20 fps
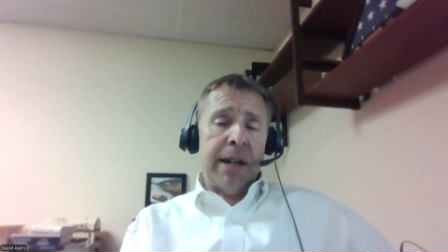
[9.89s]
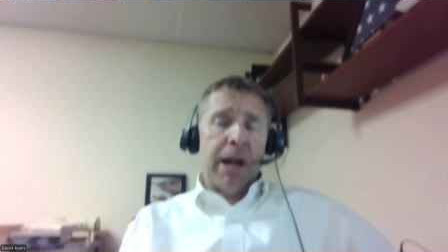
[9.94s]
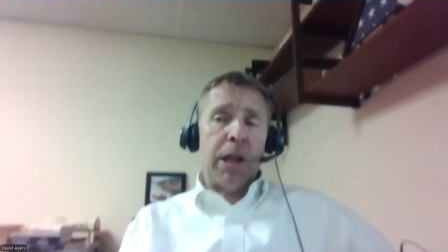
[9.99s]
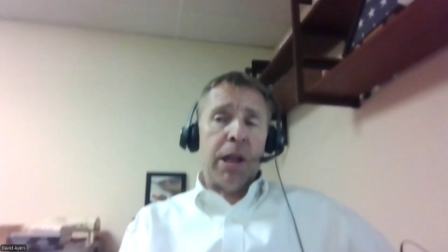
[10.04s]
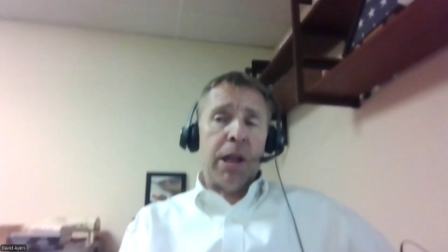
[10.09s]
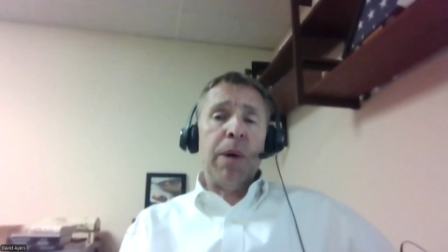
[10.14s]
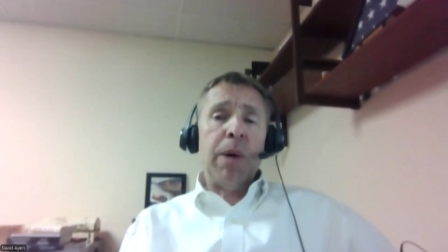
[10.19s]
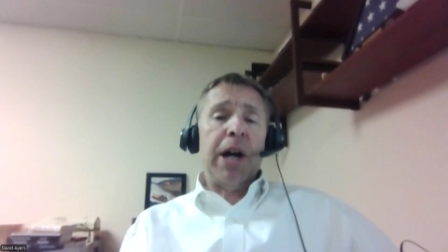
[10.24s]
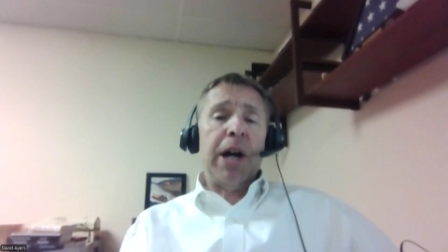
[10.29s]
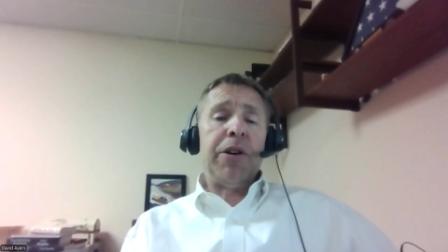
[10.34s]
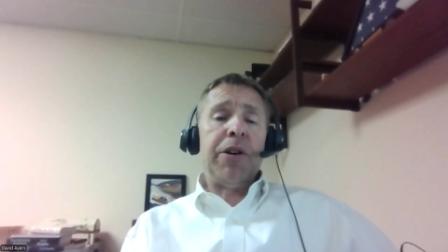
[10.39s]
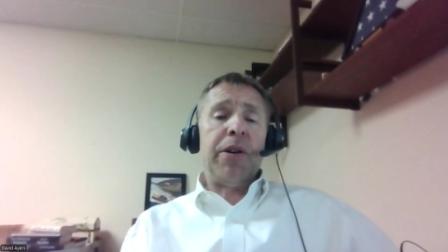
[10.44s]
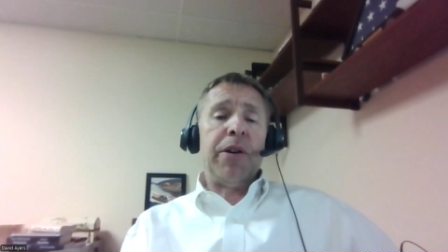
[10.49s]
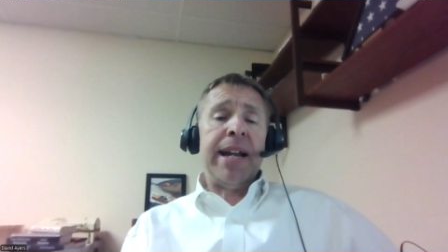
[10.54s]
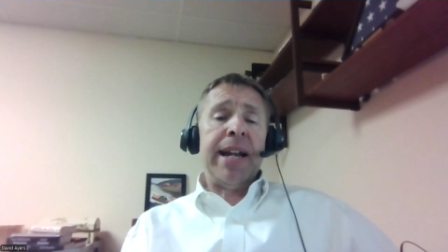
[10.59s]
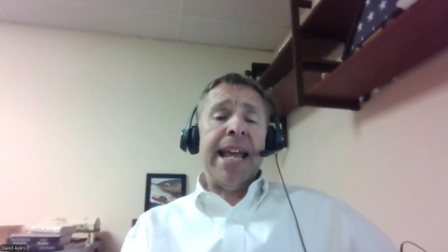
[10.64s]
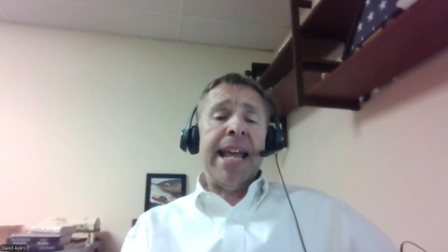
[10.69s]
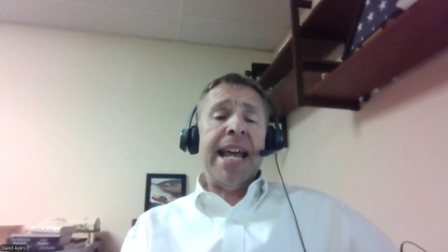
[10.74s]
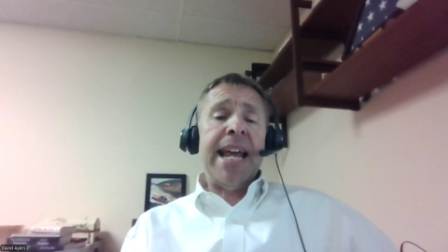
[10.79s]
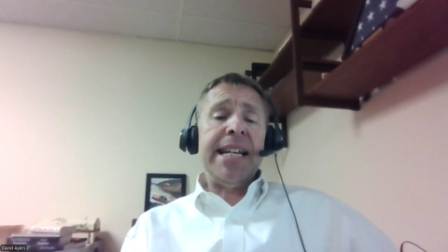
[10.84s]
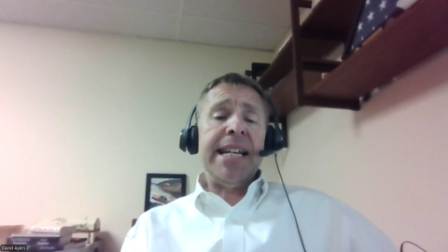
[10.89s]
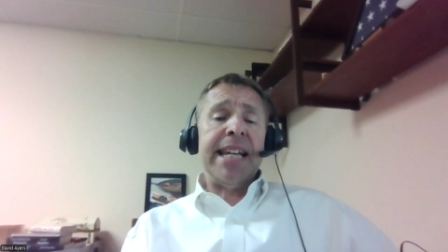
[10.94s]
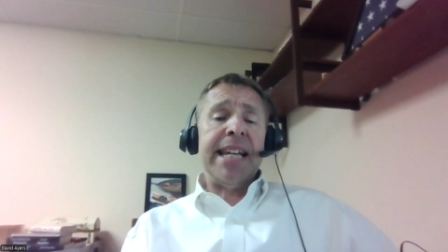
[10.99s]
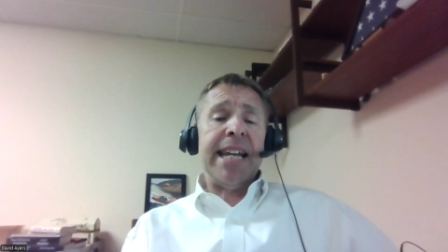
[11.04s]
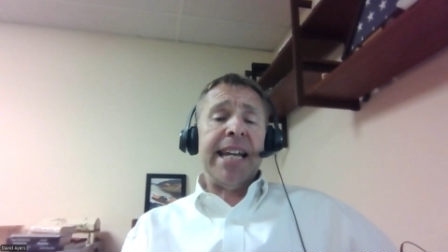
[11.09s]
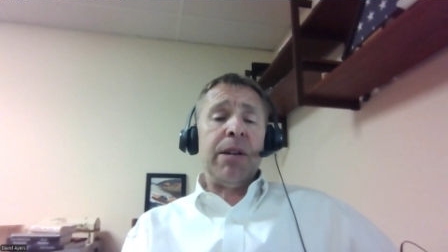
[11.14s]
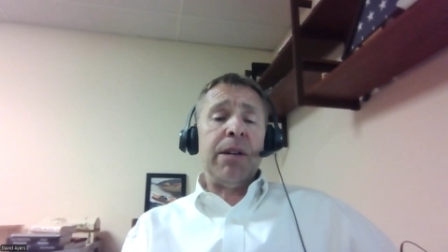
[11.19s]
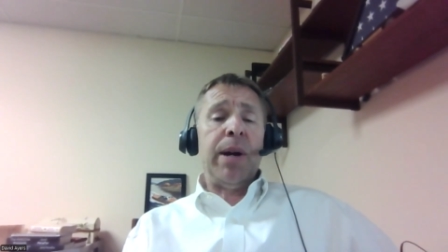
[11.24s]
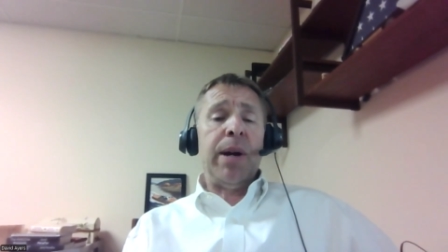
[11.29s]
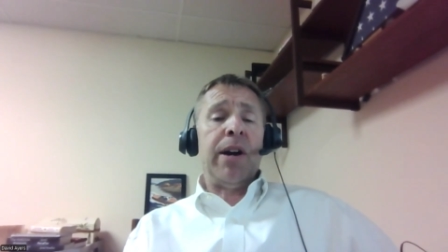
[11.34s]

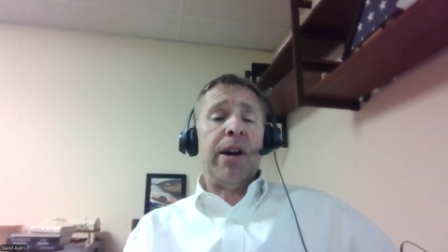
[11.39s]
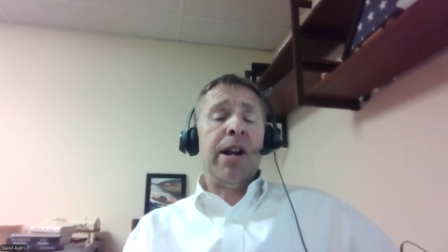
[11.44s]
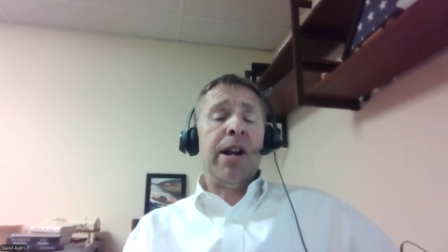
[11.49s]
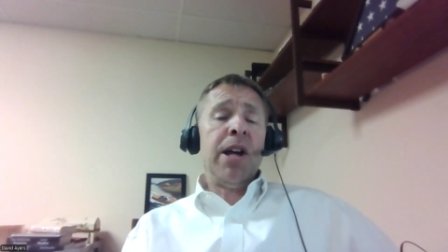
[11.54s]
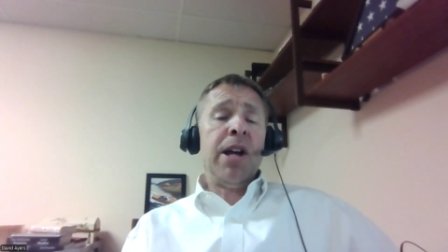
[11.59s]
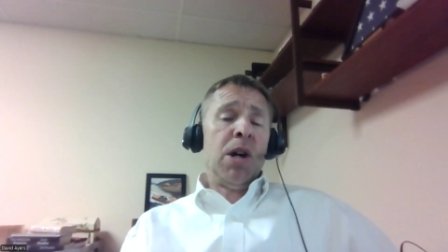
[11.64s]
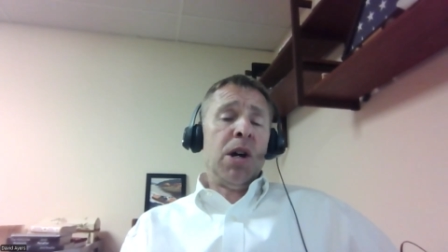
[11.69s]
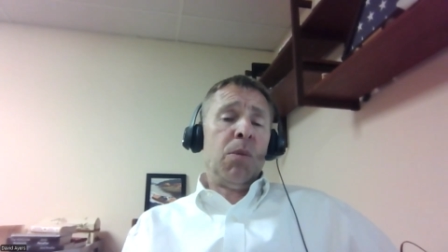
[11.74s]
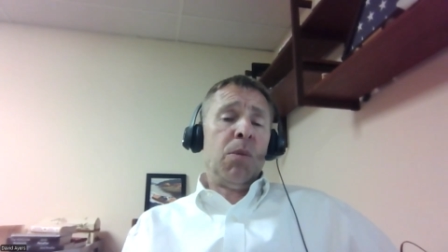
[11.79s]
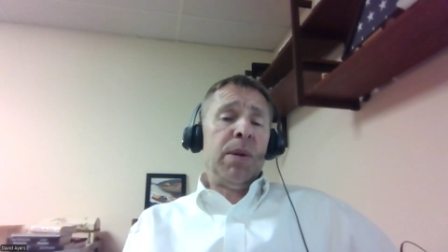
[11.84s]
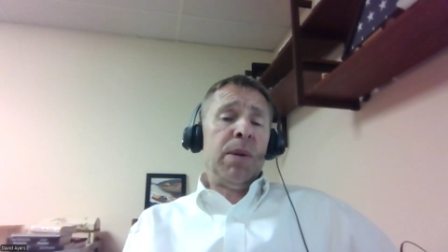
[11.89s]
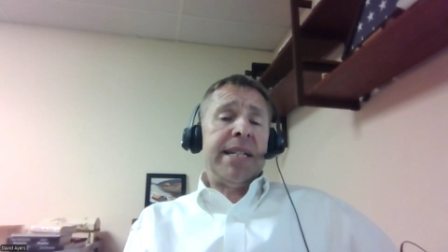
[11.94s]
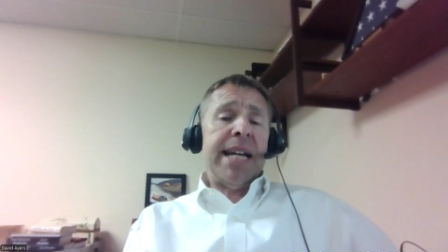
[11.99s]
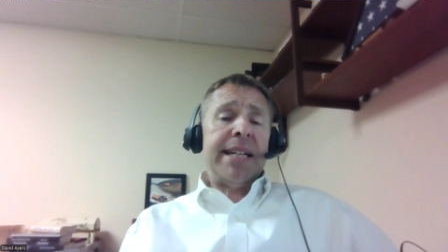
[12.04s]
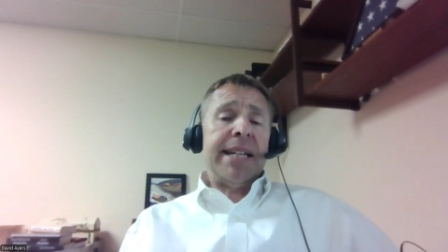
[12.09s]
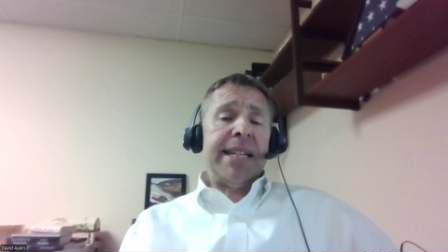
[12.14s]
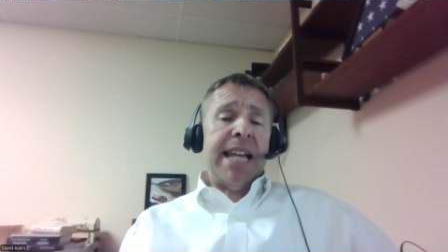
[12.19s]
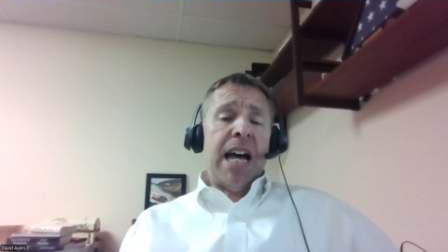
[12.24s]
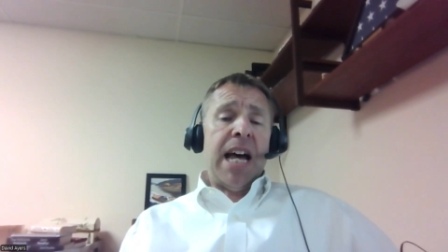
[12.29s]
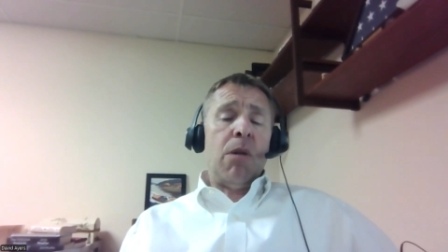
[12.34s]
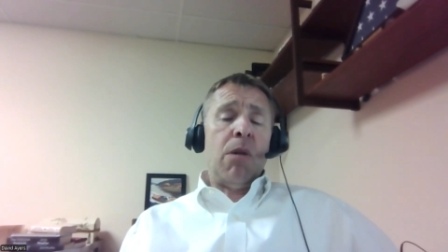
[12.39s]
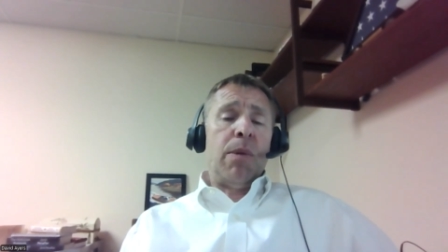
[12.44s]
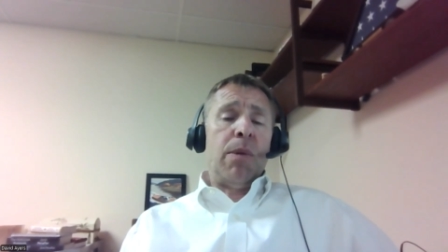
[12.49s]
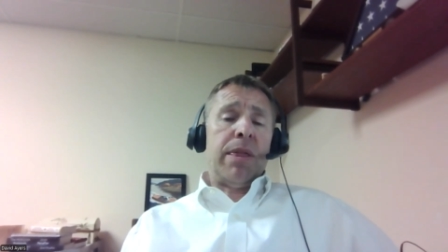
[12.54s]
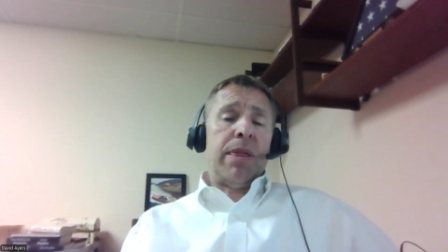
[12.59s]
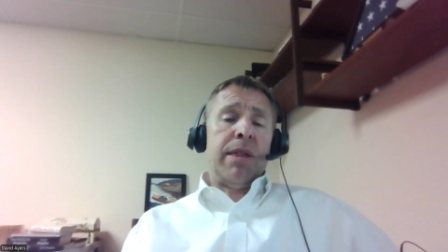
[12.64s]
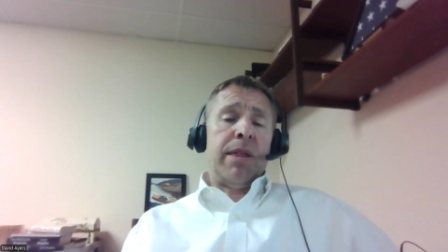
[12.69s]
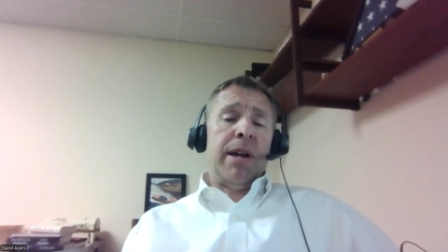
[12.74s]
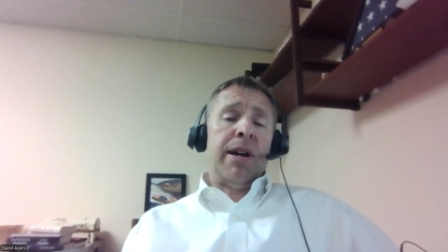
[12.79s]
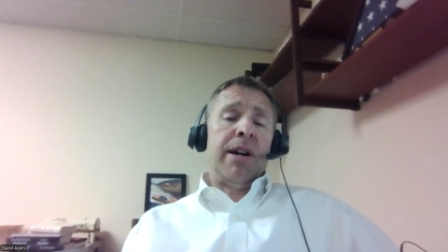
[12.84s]
318, where we sat down
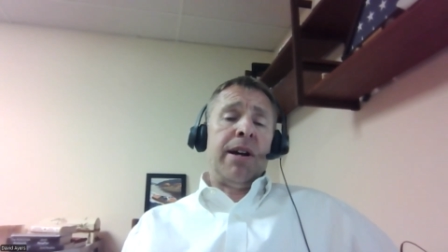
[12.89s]
with